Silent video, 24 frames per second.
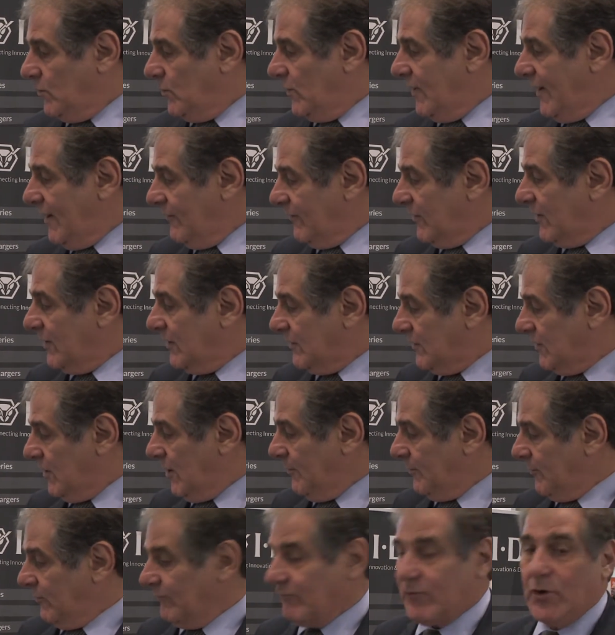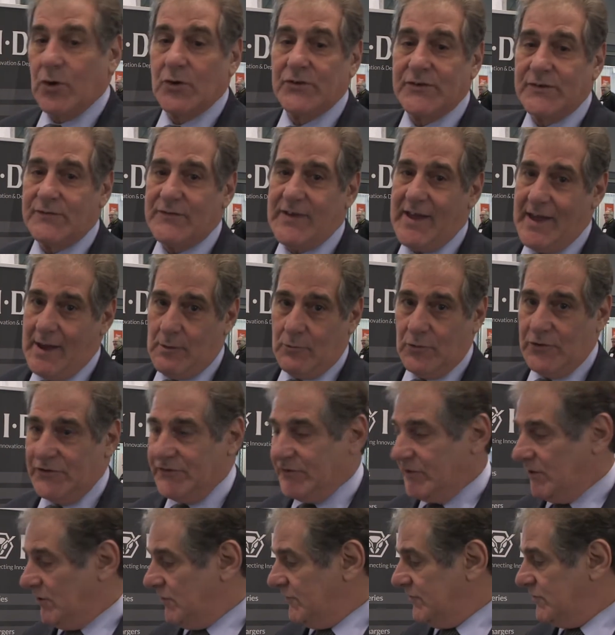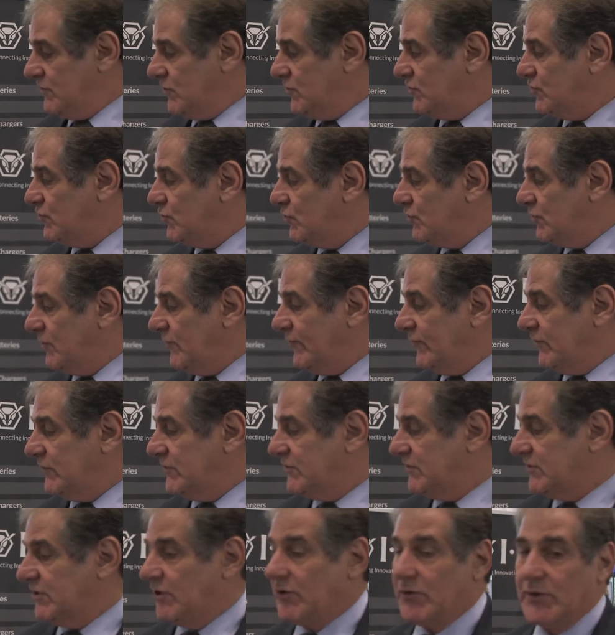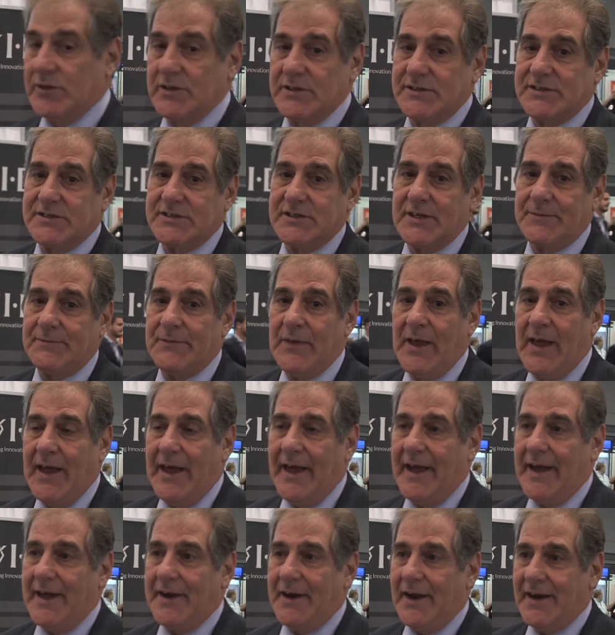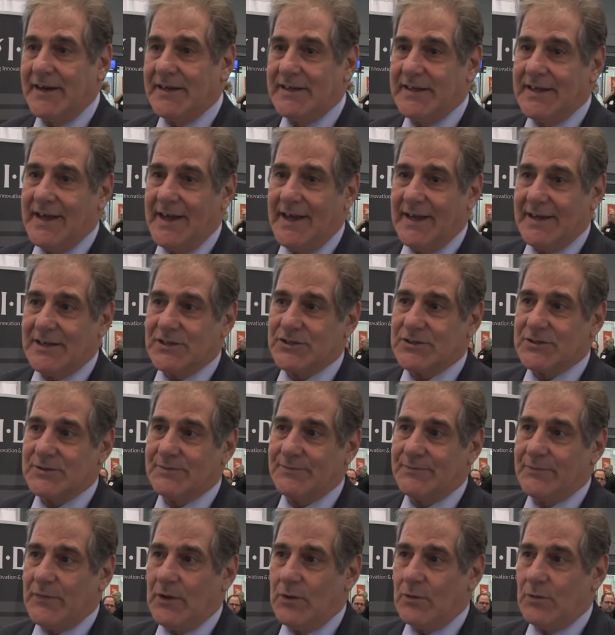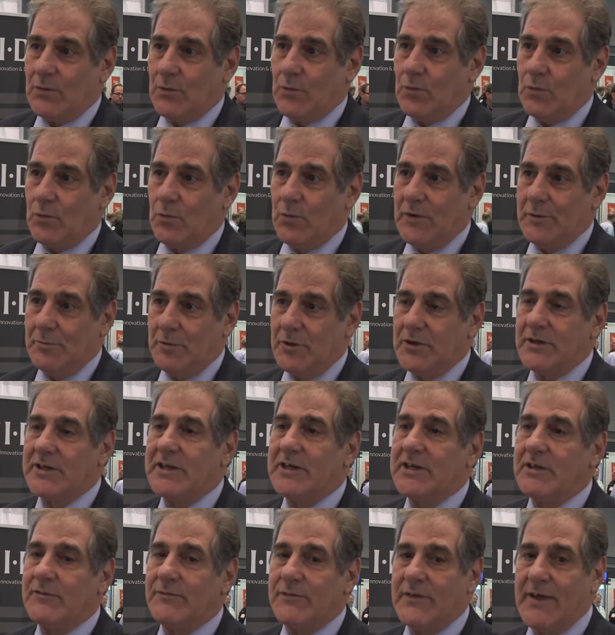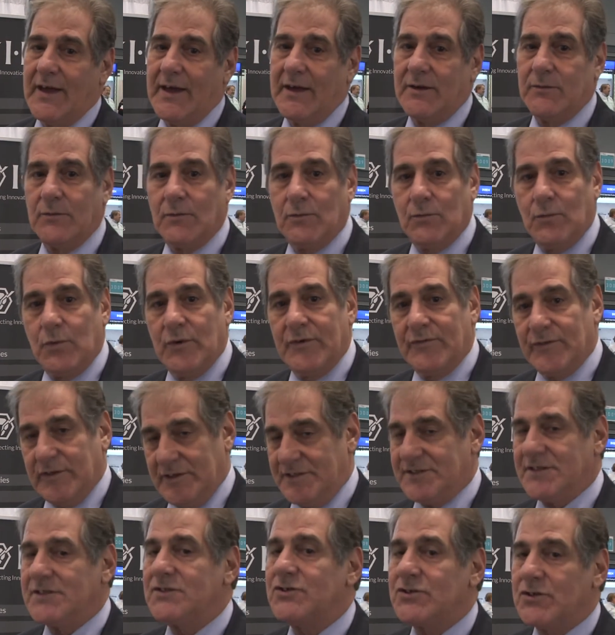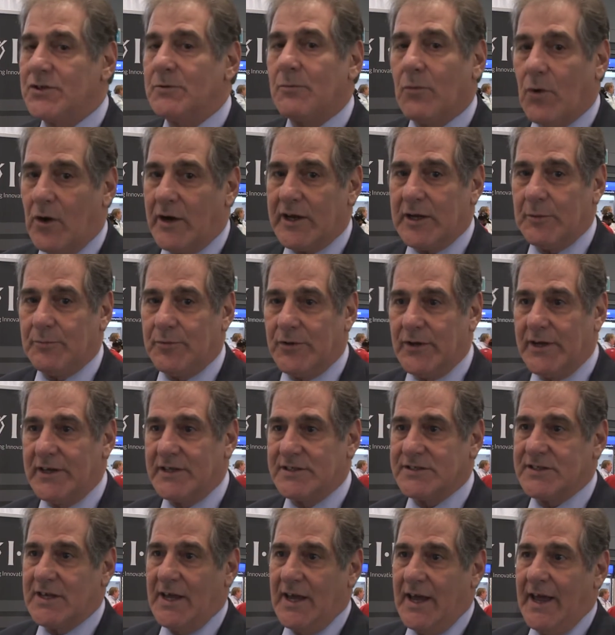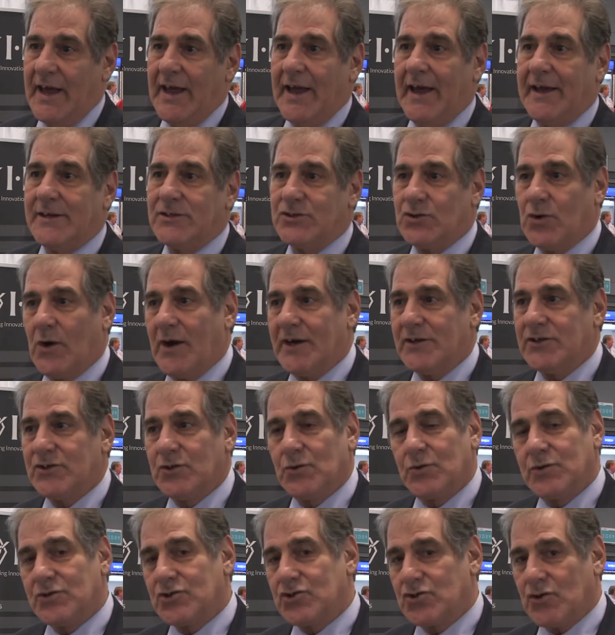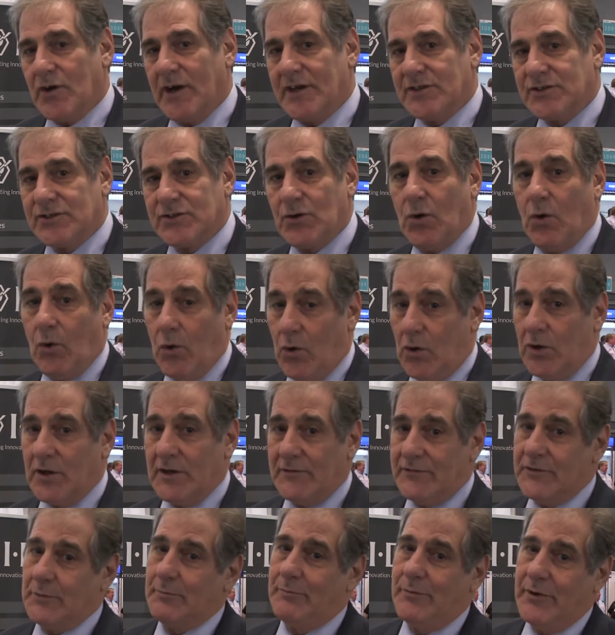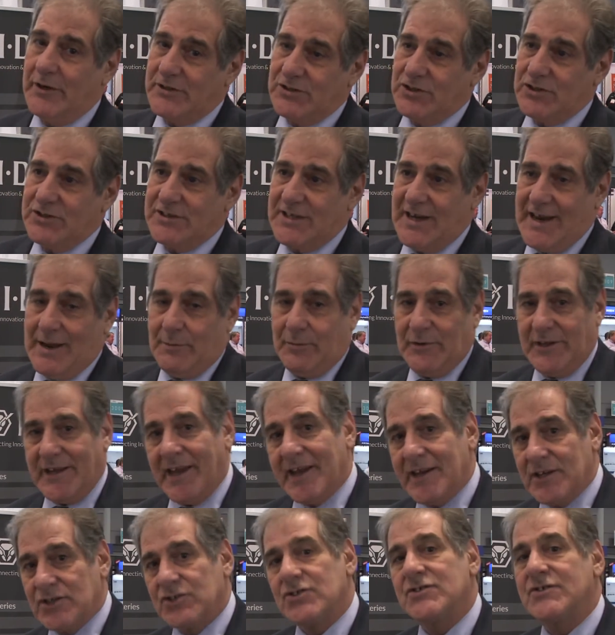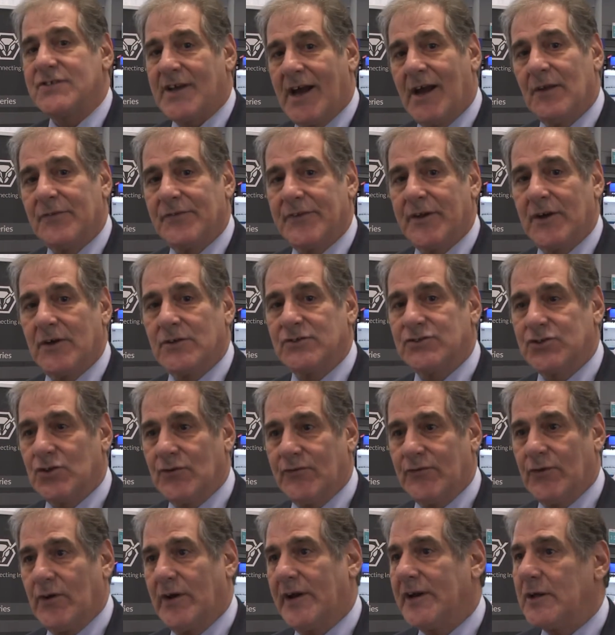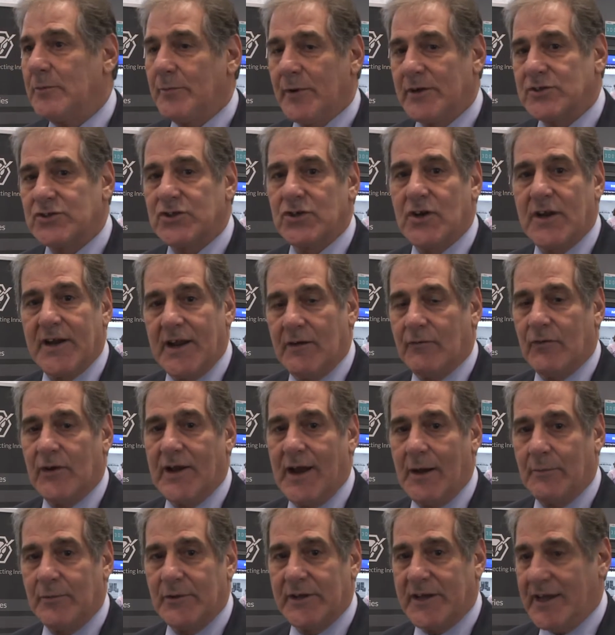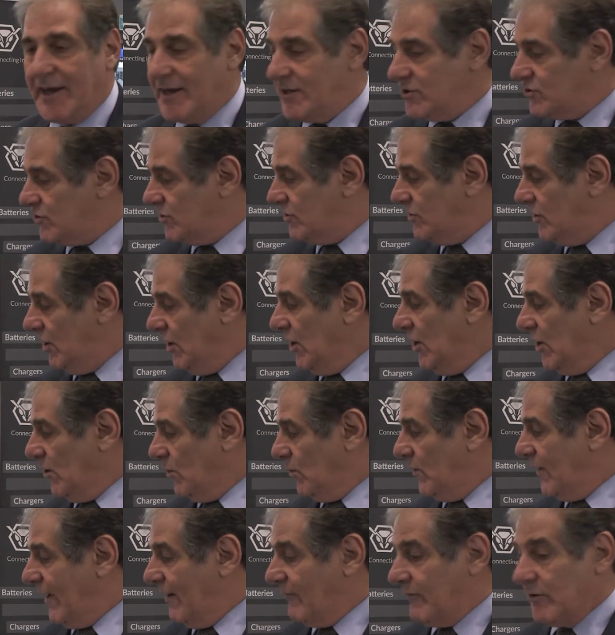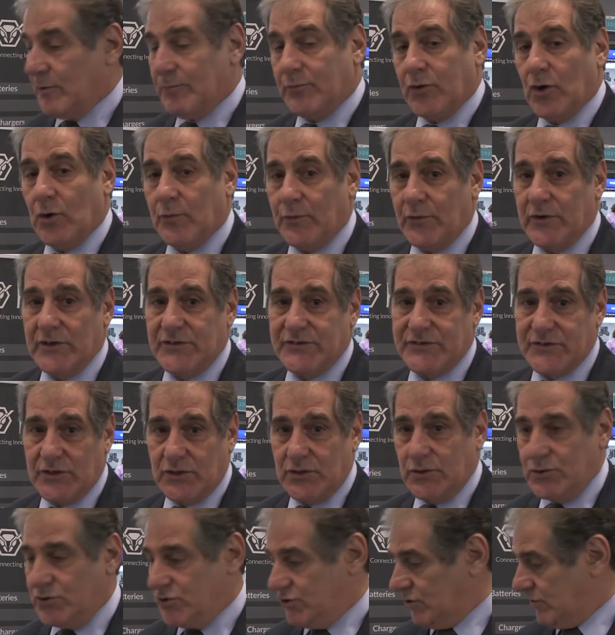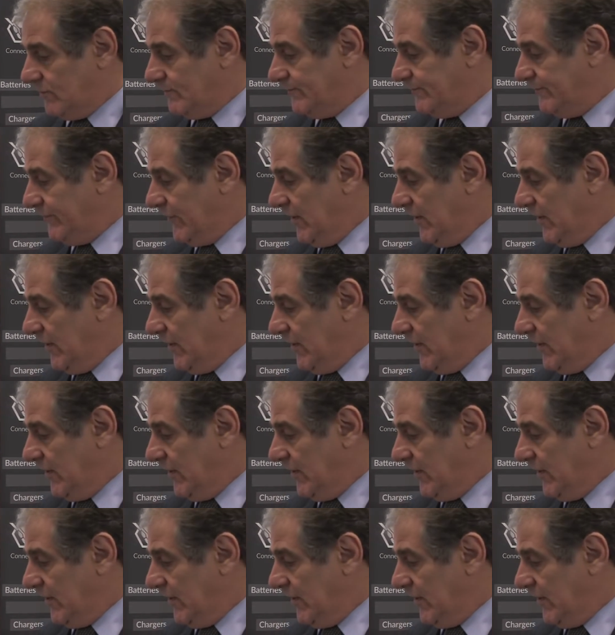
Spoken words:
We have a couple of rows of cameras here. These are two different series. At IDX, we believe that we've listened to the marketplace and tried to address all of the budgets and applications out there. So for any budget and every application, we have an appropriate solution.